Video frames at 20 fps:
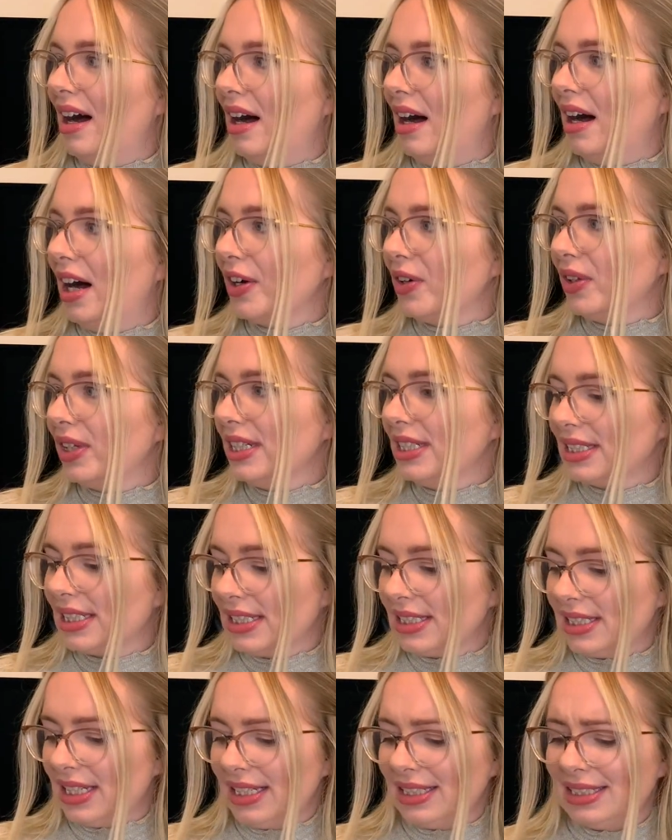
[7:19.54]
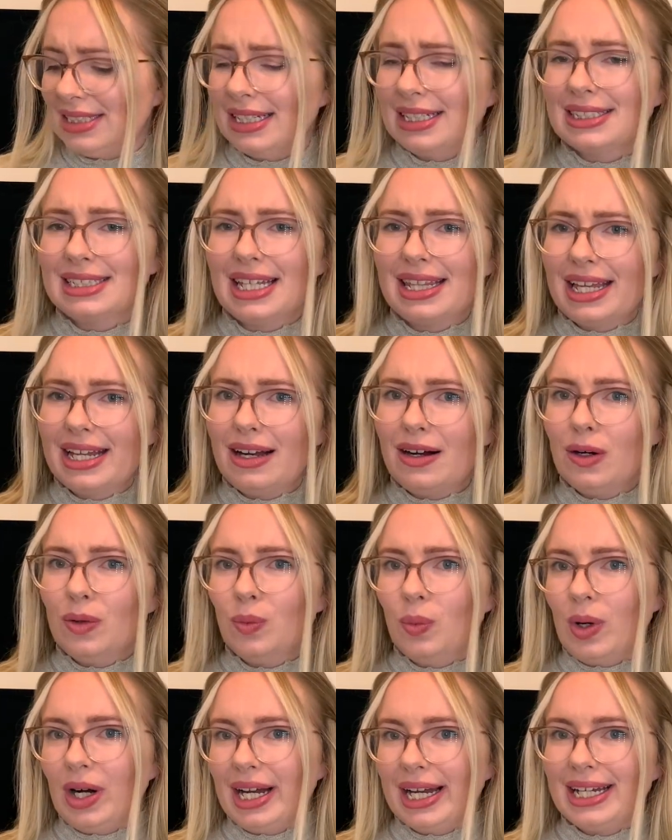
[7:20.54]
I got these in a size 6 and they are
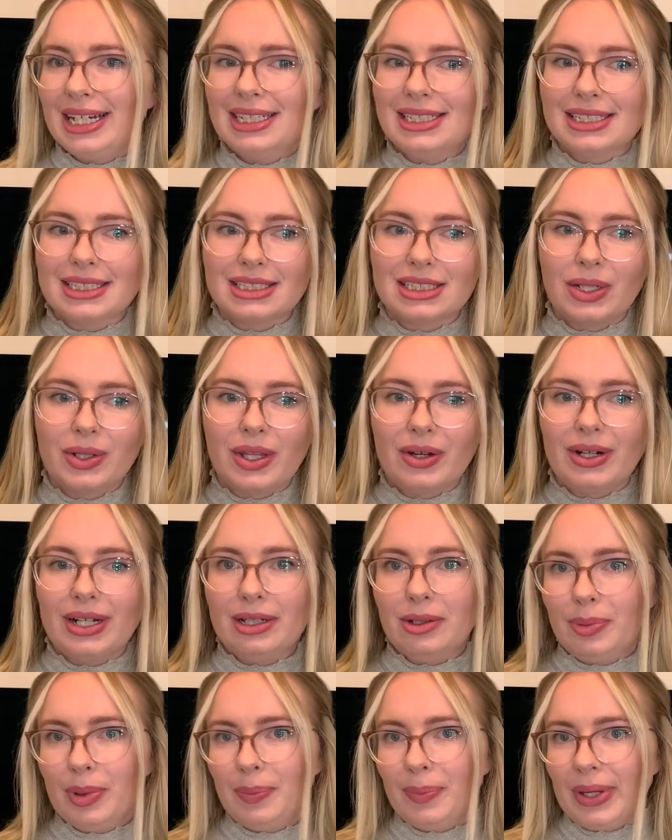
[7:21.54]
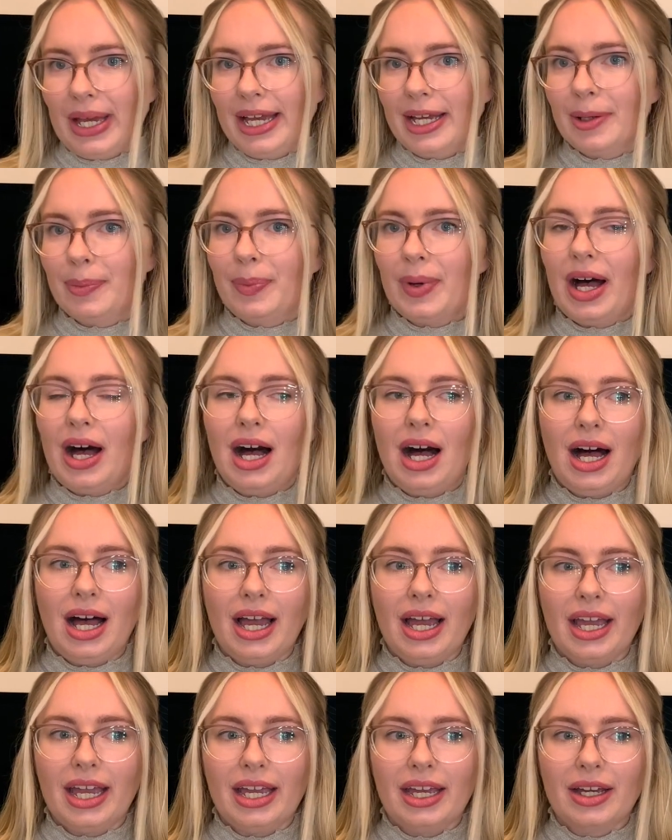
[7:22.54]
wide, so they're a little bit big, but
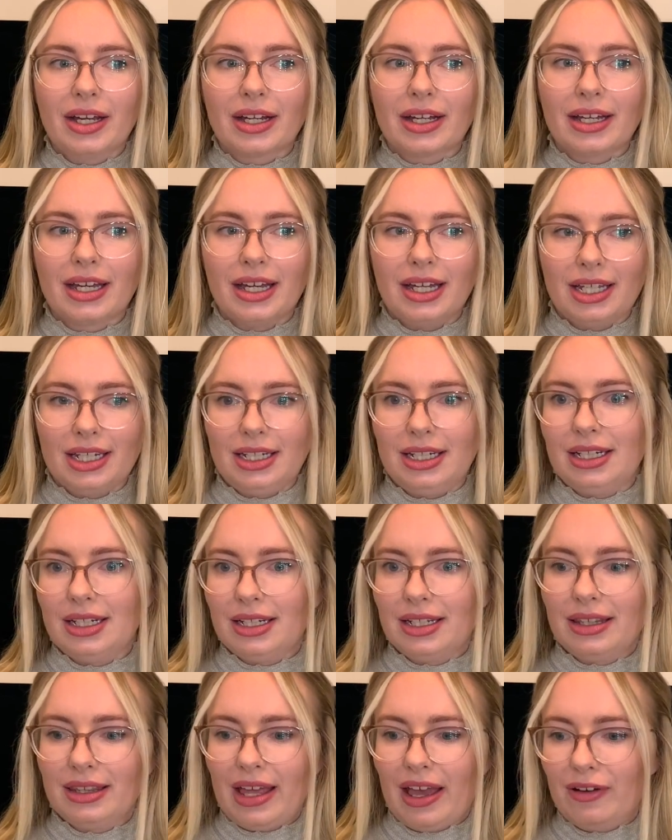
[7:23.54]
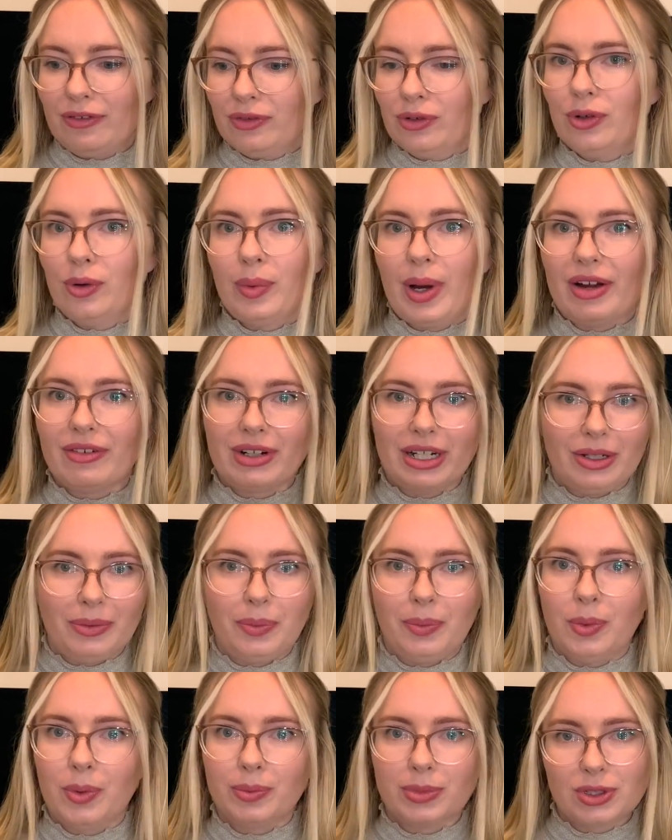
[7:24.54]
I can therefore wear really
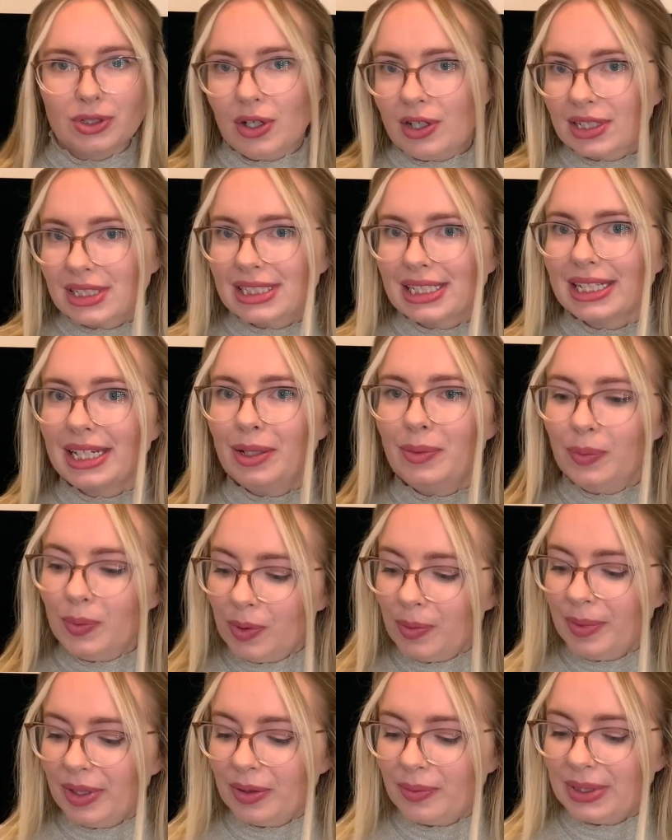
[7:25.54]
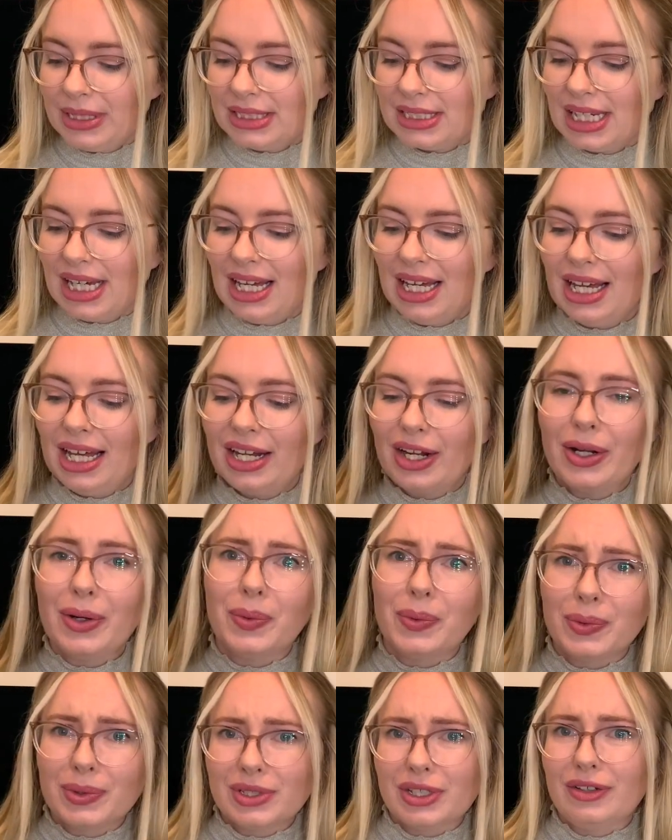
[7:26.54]
warm socks and keep warm in the winter. And I
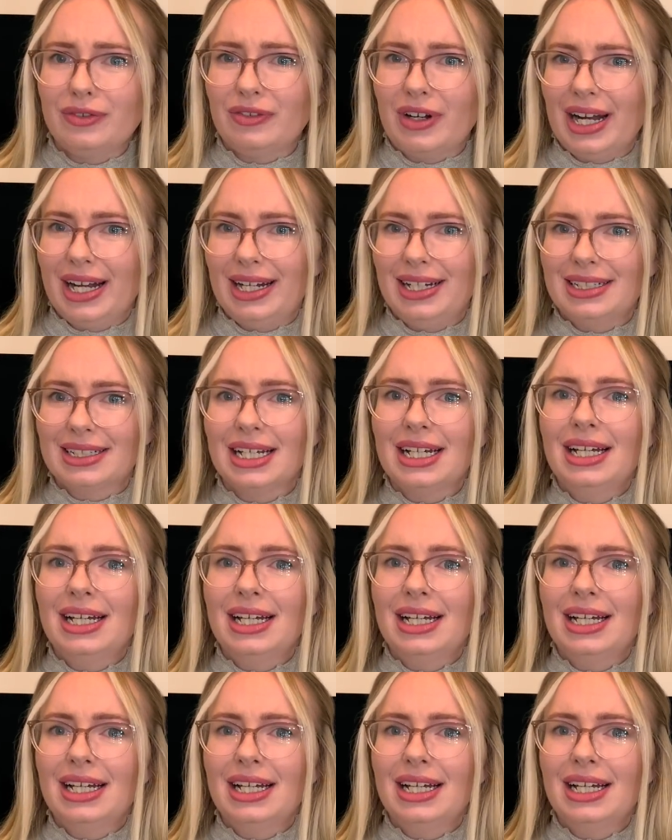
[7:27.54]
also find